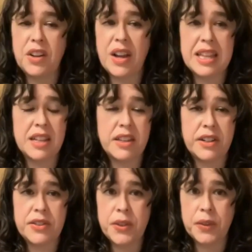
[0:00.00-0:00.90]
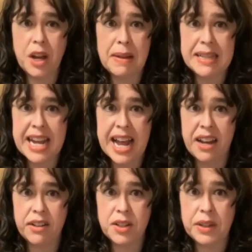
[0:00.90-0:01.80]
think that there are two comments to add
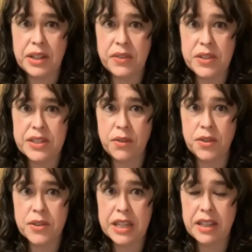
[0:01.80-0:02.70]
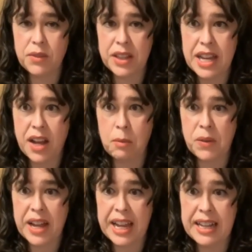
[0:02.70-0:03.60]
on to what you just said, Rosi, and with that, I'll be
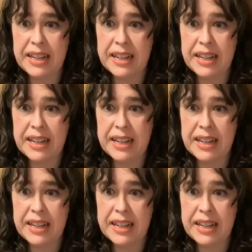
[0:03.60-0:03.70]
quiet.